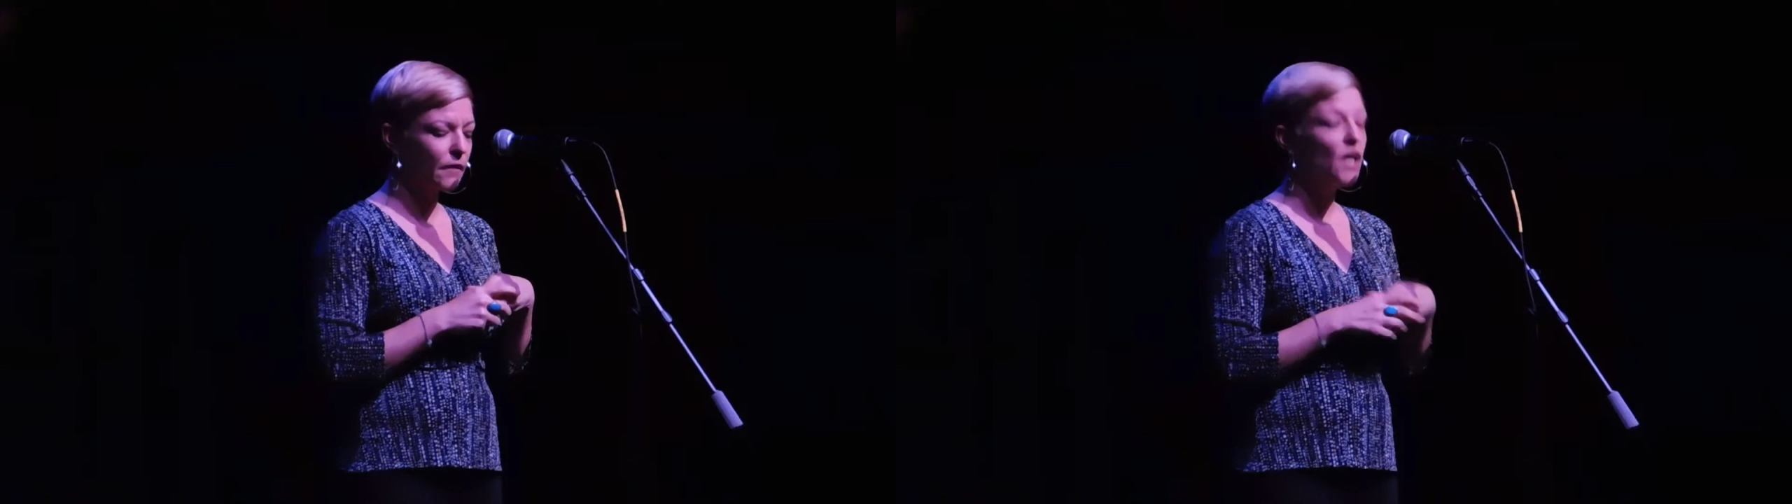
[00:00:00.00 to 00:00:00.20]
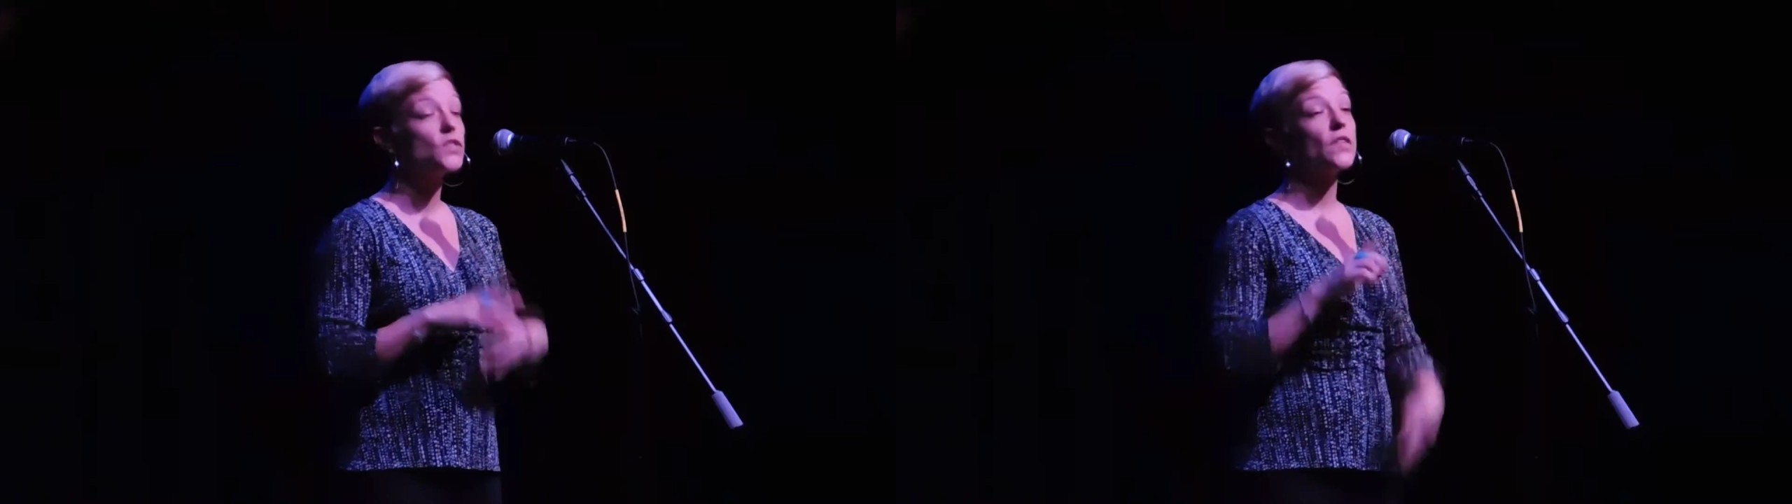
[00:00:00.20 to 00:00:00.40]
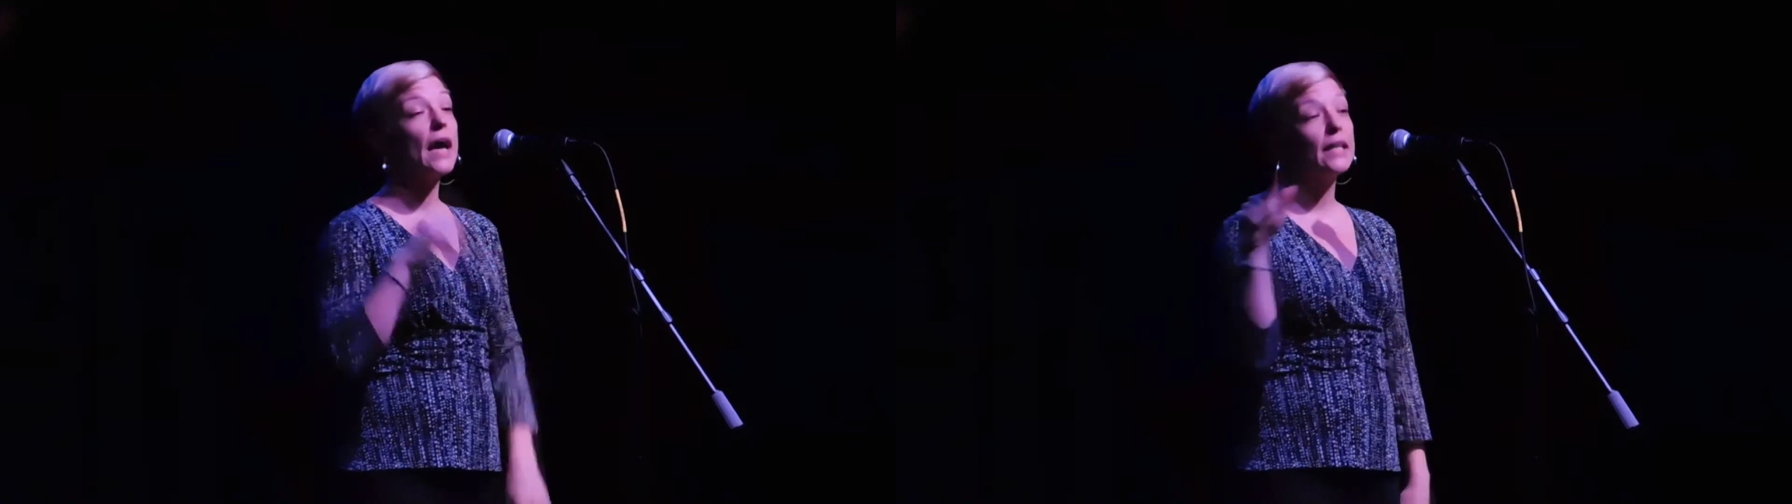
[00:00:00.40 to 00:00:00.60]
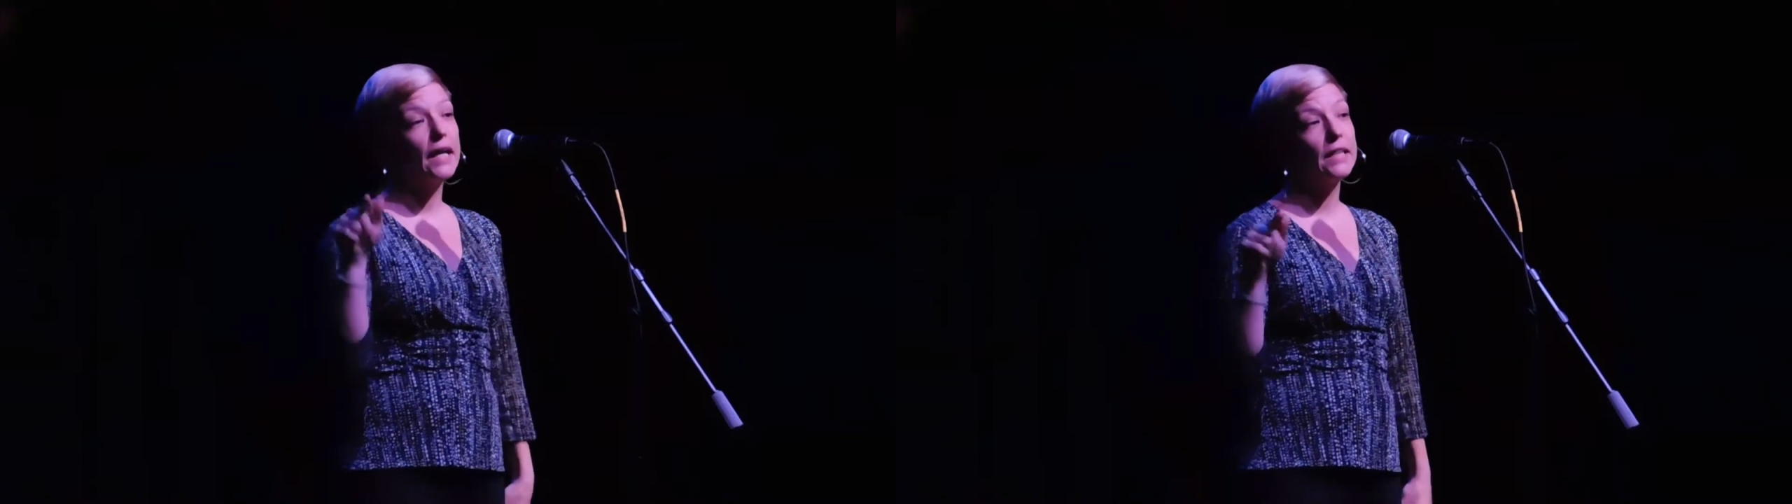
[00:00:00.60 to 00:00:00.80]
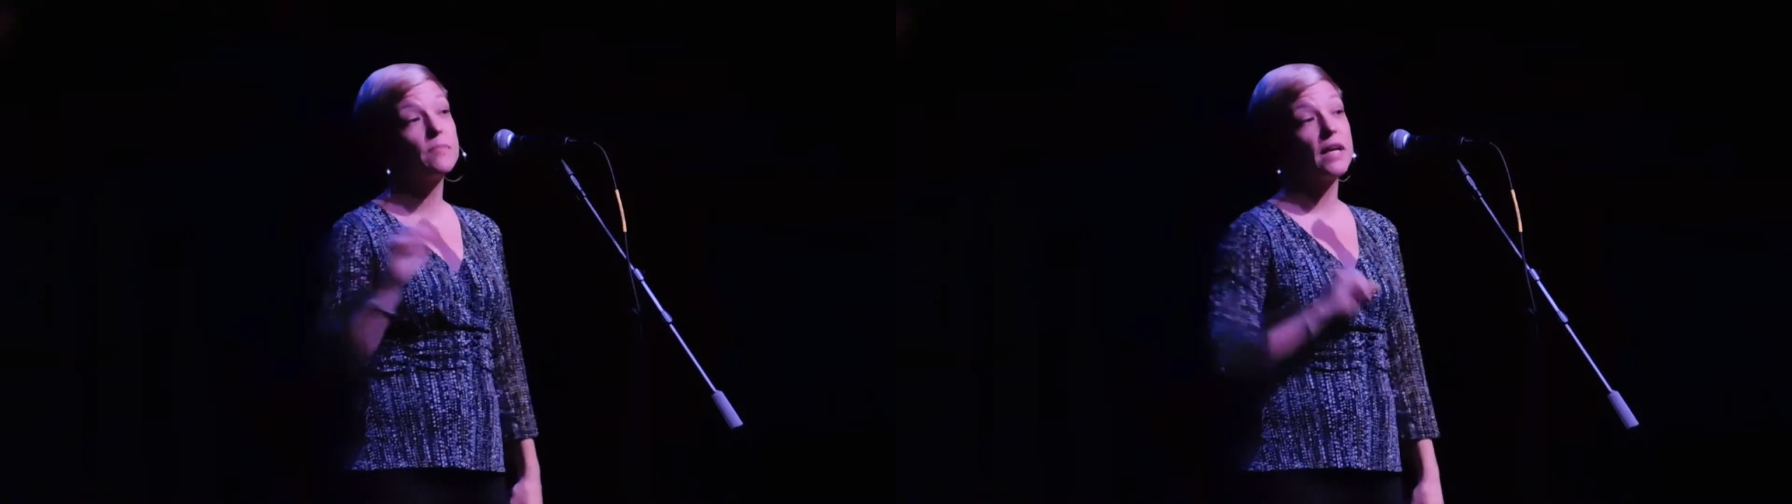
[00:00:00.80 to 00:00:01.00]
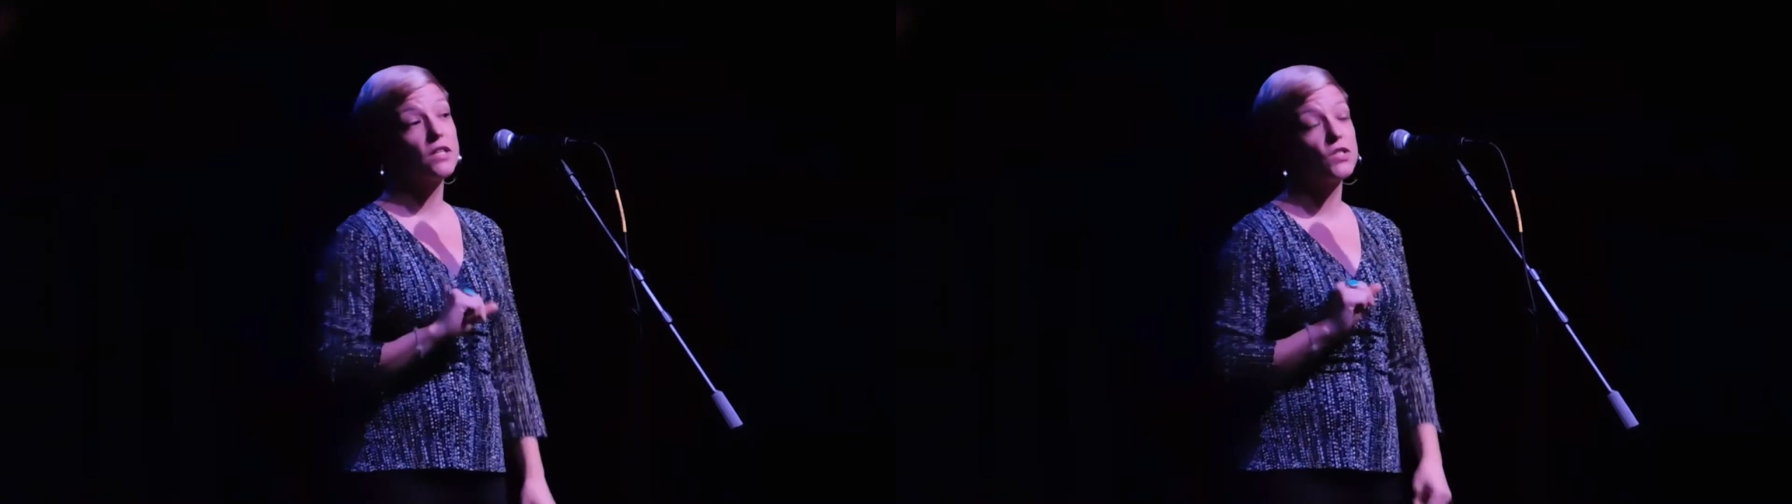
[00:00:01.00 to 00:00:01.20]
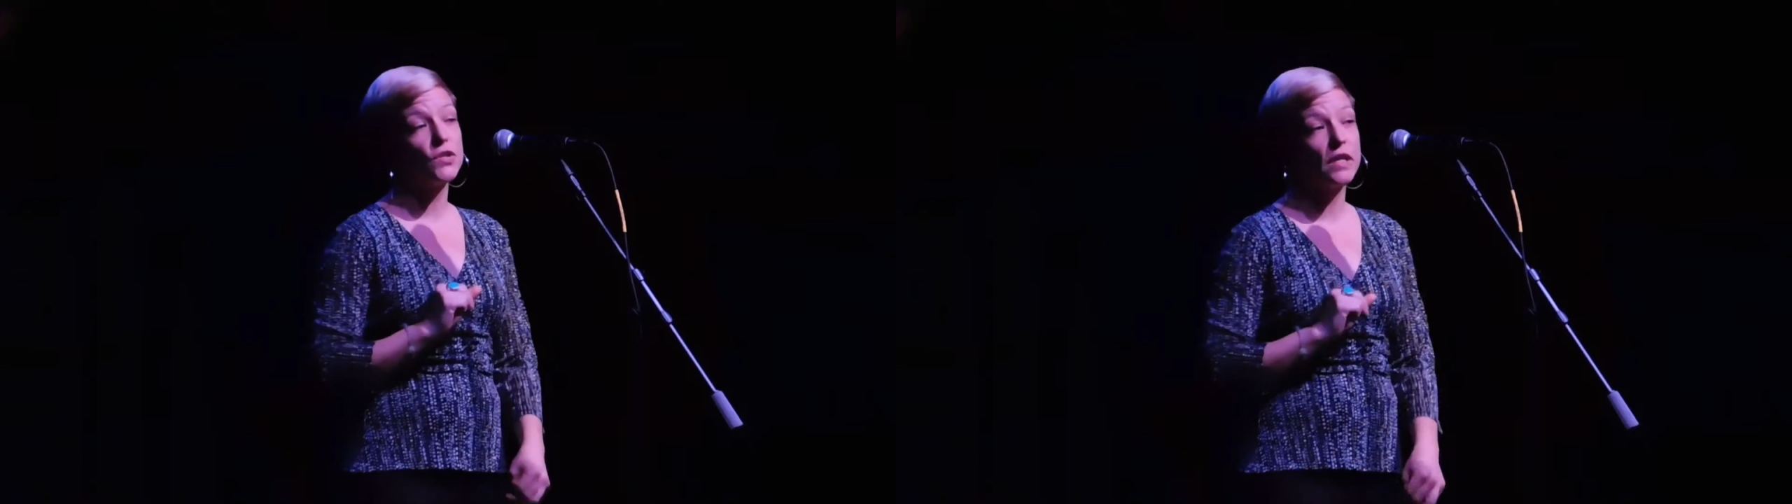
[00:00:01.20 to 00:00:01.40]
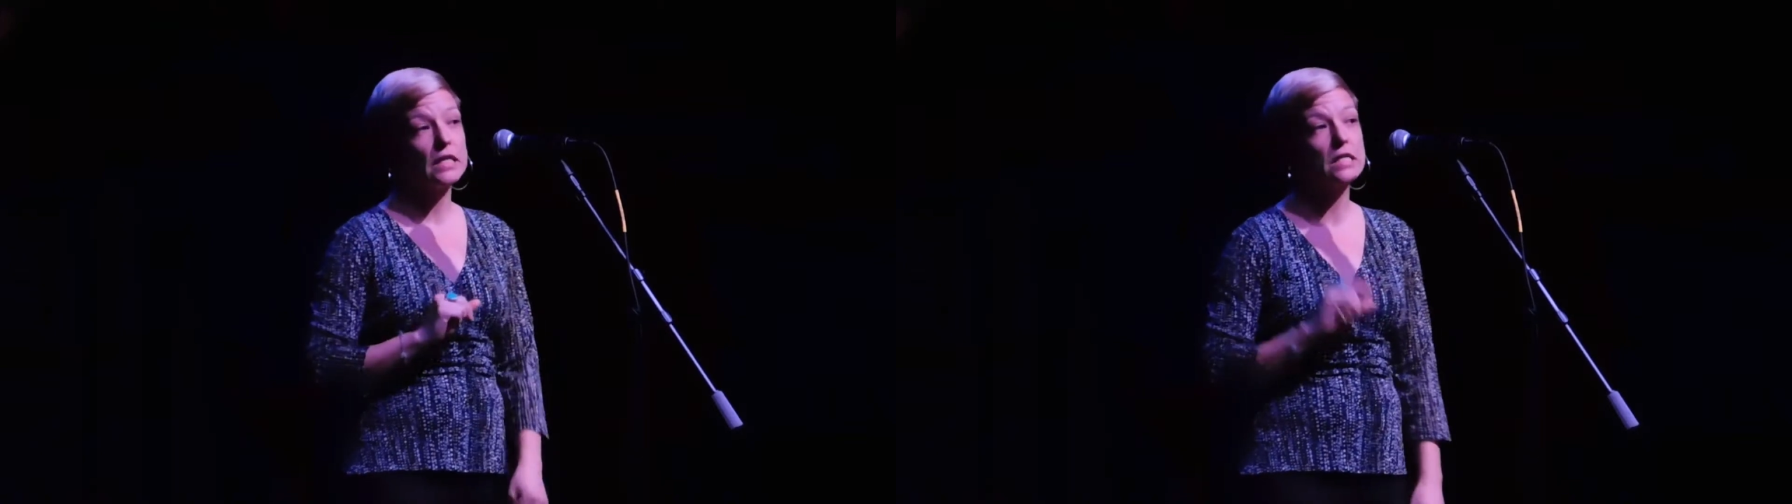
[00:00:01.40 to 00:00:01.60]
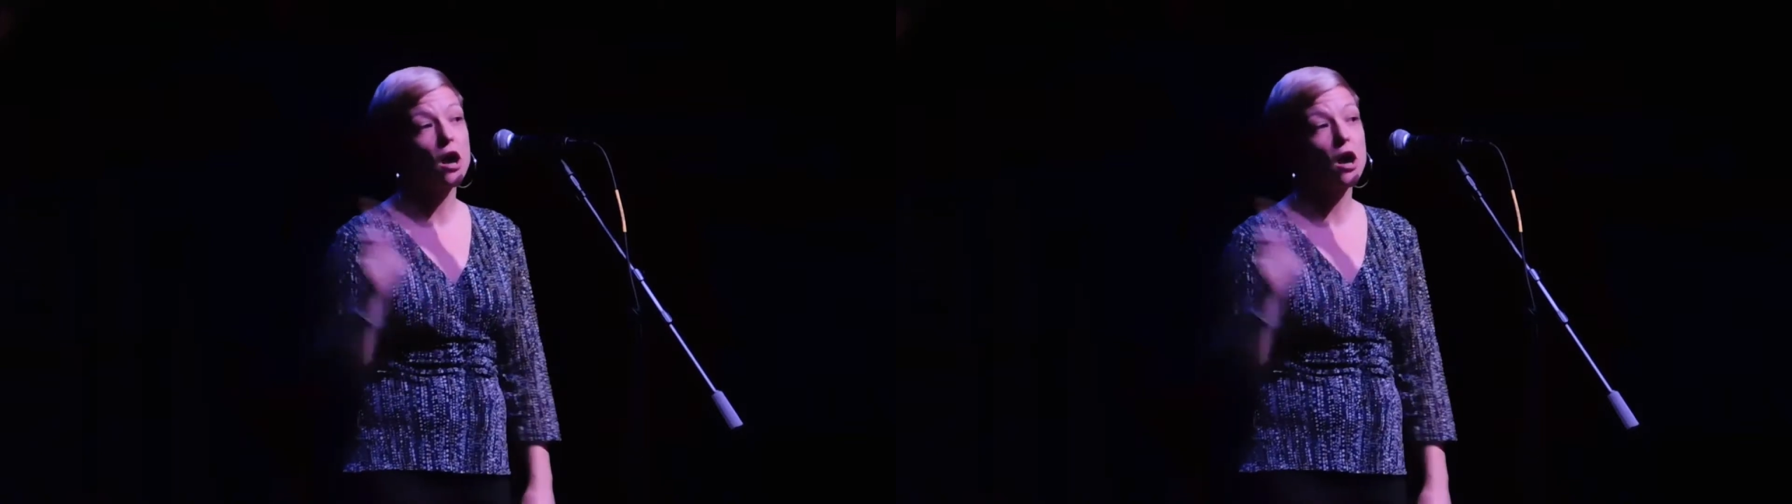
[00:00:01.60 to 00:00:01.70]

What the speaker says: So that night, the male students